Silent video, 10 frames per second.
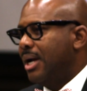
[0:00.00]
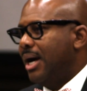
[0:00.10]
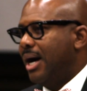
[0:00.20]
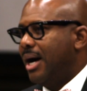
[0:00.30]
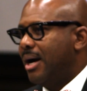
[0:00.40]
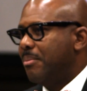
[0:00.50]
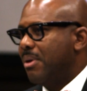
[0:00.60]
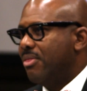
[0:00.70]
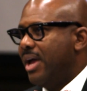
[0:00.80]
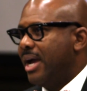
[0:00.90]

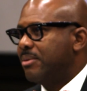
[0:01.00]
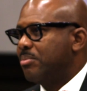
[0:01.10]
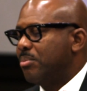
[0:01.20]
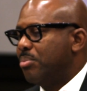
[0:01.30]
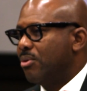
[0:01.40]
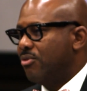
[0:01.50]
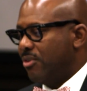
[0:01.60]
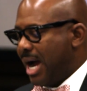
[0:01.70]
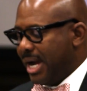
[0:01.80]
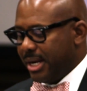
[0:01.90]
um, that
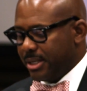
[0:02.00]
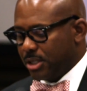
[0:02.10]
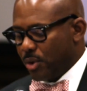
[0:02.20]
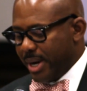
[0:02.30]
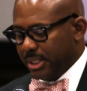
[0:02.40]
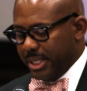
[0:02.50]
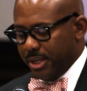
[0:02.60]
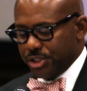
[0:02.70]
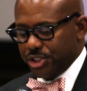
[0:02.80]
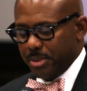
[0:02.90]
provided great
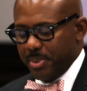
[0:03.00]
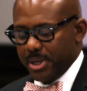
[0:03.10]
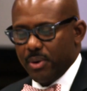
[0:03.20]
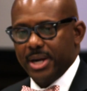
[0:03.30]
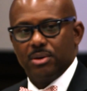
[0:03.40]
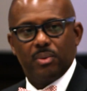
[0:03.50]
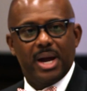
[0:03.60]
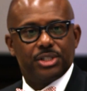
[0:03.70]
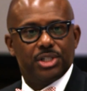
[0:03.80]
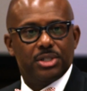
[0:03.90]
leadership and great
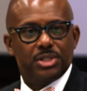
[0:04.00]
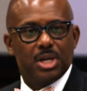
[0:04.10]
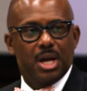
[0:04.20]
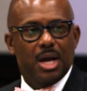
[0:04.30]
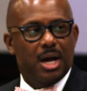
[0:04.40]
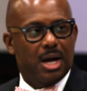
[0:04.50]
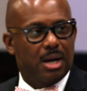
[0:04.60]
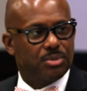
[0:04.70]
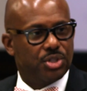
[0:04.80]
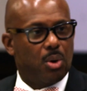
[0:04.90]
directions
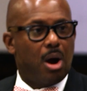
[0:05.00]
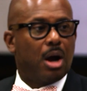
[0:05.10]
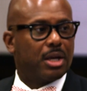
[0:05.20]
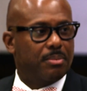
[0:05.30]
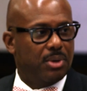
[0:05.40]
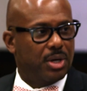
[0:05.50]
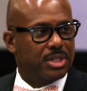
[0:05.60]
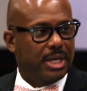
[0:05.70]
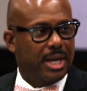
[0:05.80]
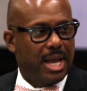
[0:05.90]
um, to our
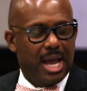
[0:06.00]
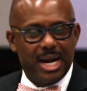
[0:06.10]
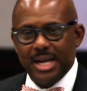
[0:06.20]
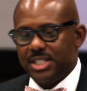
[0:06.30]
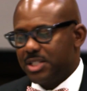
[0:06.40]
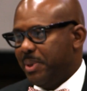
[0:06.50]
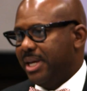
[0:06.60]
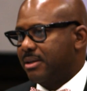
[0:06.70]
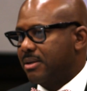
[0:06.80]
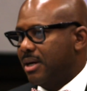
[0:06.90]
community. And I
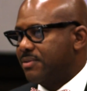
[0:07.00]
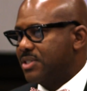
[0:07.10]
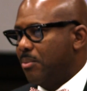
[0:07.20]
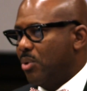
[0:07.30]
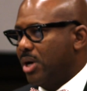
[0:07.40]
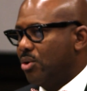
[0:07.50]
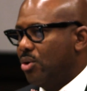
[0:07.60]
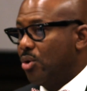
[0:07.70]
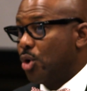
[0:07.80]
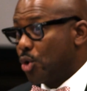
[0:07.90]
speak of someone
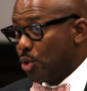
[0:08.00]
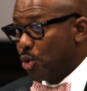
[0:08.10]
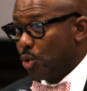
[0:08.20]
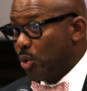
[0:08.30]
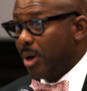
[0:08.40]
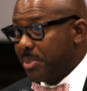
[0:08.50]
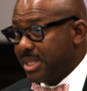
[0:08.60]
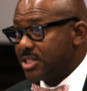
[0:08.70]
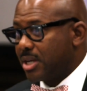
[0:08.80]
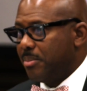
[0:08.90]
who grew up
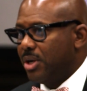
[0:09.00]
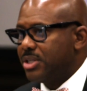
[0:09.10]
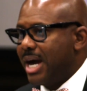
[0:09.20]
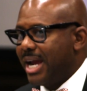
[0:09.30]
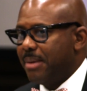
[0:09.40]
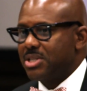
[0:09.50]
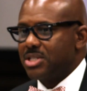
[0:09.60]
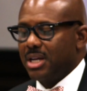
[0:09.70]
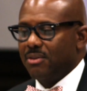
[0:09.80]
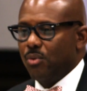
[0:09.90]
in this community. I am a
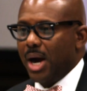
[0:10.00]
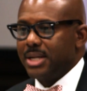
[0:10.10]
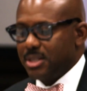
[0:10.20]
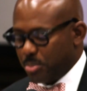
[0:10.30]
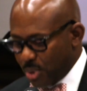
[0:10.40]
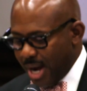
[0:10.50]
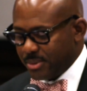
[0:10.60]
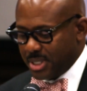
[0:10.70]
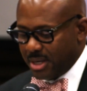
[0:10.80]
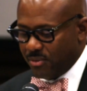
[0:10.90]
son of Watts, a
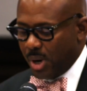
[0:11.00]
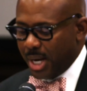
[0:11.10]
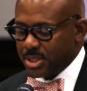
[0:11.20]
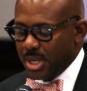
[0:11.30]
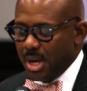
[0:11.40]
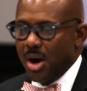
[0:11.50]
proud son of Watts.